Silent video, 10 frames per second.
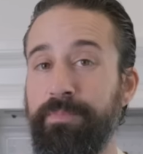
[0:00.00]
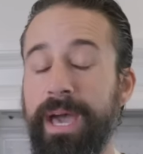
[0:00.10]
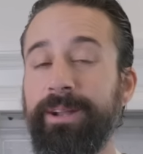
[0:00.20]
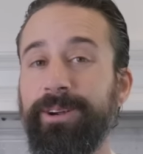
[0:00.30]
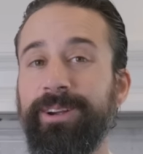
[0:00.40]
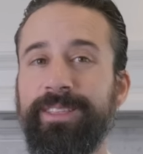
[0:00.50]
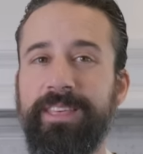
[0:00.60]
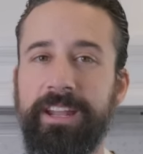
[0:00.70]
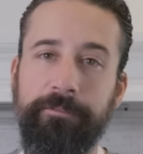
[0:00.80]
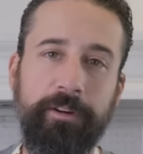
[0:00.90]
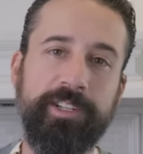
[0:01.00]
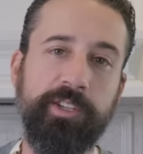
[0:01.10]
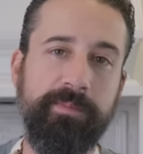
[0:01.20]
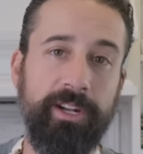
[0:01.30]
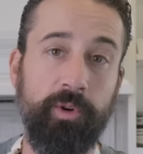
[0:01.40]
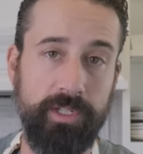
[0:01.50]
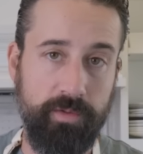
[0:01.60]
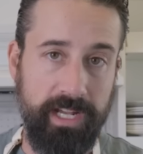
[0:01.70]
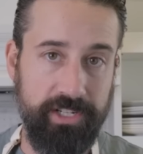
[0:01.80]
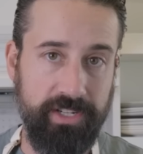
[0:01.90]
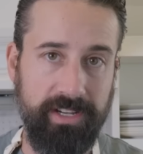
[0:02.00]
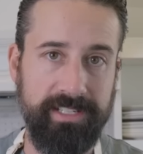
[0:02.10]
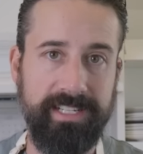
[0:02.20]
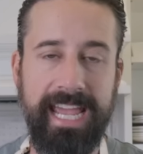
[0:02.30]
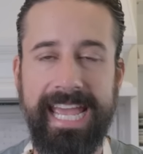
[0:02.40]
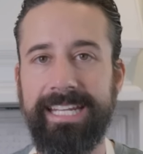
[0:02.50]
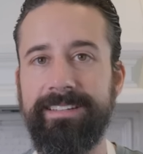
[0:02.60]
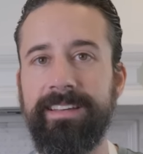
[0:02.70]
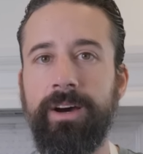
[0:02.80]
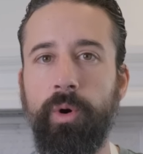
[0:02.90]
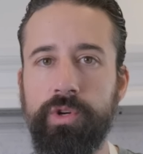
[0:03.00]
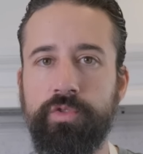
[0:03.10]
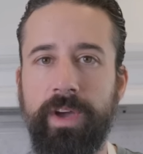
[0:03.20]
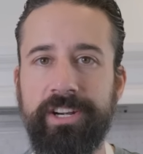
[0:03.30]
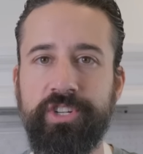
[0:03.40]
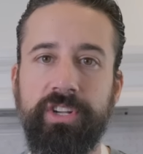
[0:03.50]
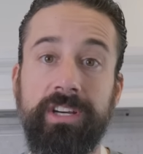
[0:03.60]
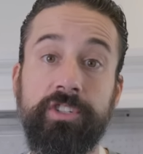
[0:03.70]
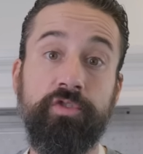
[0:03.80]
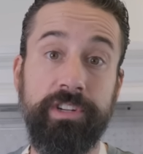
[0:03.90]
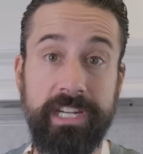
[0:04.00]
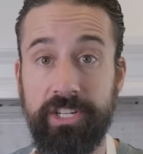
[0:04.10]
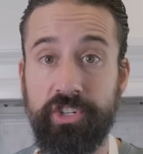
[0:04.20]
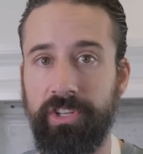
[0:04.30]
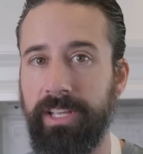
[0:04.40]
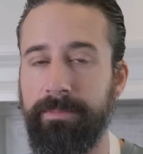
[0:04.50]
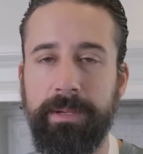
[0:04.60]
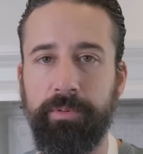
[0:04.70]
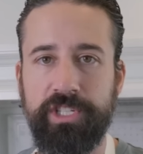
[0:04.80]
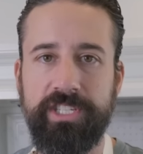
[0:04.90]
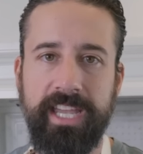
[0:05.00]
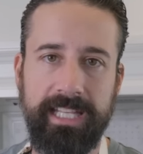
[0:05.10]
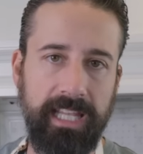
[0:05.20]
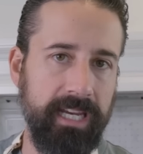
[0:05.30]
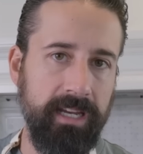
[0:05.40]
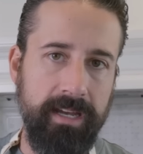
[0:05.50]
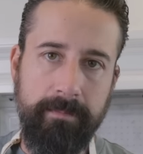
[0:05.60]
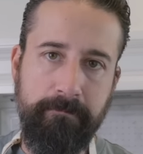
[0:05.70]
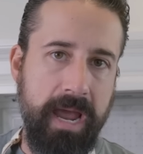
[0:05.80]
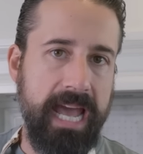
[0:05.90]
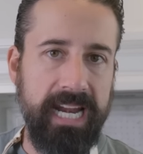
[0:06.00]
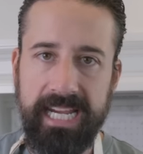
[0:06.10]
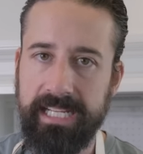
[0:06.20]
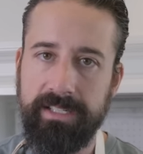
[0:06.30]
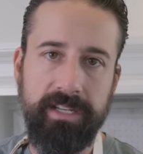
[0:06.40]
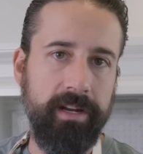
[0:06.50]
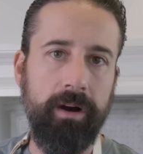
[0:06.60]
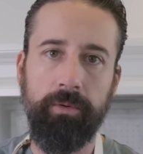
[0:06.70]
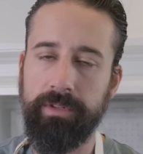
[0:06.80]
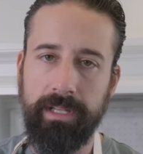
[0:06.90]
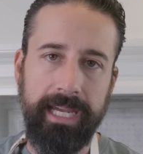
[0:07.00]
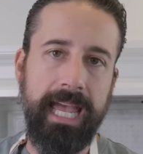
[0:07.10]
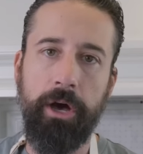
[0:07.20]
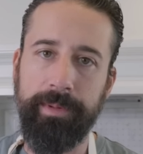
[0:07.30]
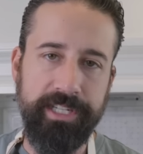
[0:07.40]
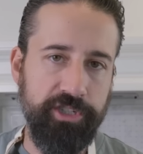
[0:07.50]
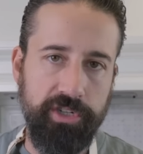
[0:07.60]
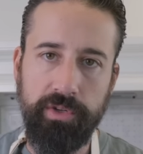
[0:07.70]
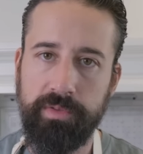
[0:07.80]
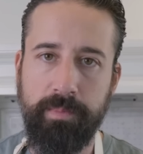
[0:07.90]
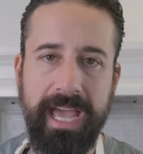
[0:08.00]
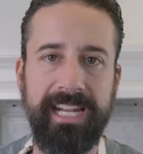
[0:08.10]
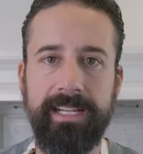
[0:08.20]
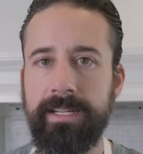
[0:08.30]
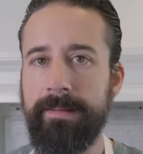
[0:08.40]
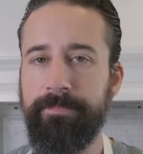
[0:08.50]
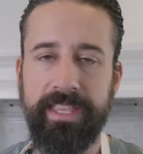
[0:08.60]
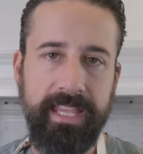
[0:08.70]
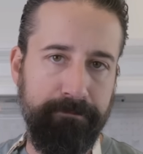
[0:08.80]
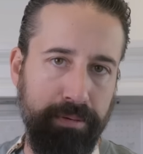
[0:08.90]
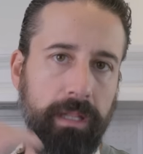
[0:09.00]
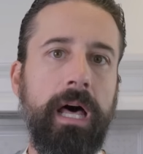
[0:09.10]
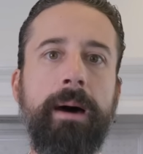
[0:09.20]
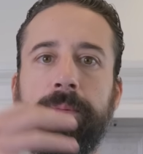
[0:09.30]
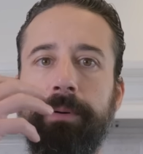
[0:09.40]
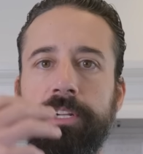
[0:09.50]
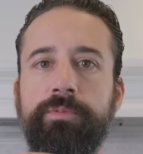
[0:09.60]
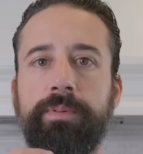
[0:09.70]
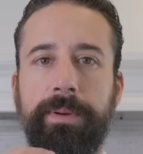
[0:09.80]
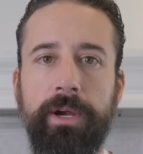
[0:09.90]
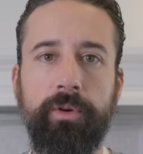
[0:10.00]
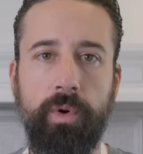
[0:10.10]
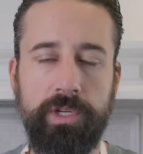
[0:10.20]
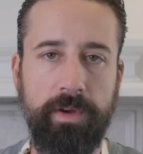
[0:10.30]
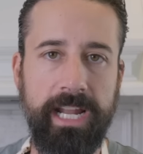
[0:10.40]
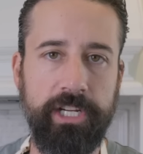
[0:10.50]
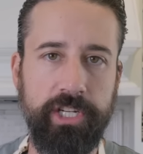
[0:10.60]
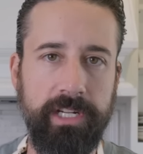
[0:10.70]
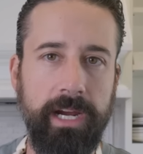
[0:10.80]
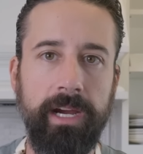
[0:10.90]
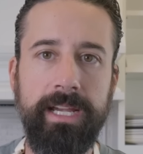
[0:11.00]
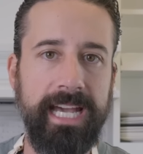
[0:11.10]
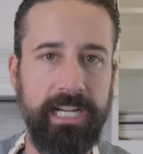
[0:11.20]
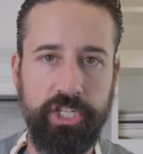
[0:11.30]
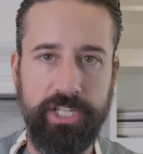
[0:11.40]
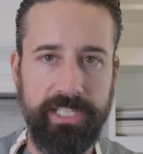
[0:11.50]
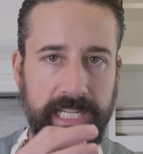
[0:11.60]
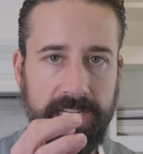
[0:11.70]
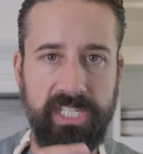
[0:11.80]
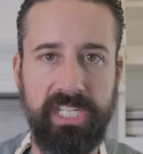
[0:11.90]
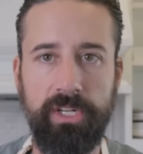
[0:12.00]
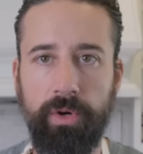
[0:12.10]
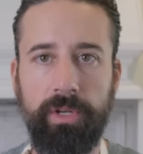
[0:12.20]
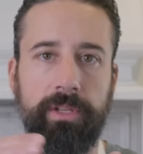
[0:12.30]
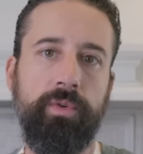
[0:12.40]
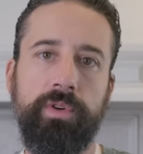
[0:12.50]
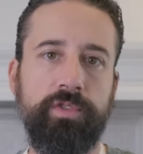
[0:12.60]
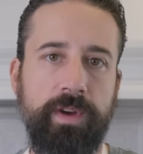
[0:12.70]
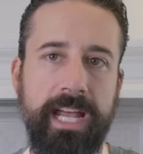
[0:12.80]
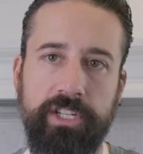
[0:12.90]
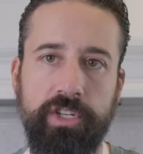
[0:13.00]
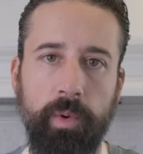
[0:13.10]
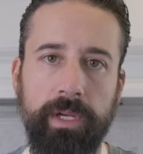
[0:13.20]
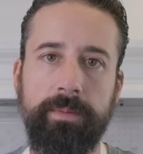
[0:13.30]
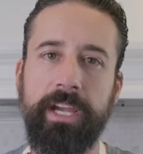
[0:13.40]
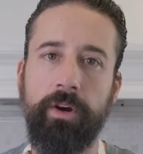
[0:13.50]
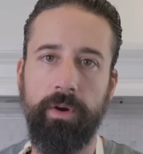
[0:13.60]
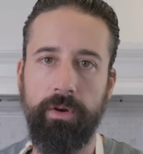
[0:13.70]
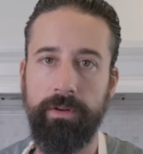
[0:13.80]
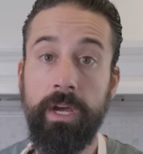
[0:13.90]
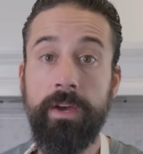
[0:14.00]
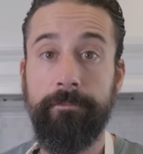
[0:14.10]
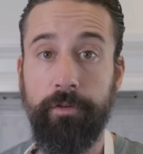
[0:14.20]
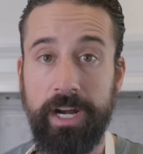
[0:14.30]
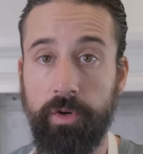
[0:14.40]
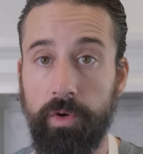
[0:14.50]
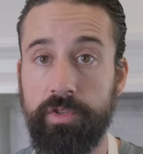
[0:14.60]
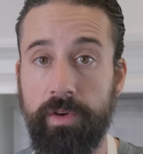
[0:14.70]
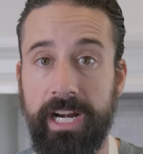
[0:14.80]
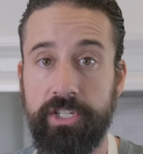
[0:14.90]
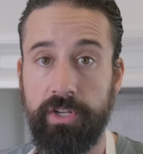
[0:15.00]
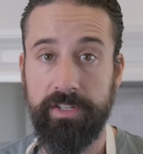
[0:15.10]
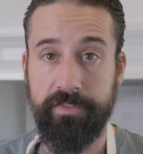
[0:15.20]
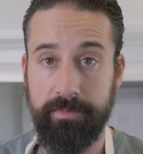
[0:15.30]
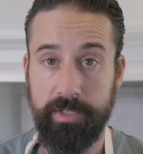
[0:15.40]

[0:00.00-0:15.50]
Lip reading: better than a freshly made horseradish sauce. And horseradish sauce, traditionally, people just take like mayonnaise, you know, like Hellmann's Duke's mayonnaise, and they plop a bunch of prepared horseradish in there, and it's just like seed oil and horseradish. So we're gonna make our own fresh horseradish sauce from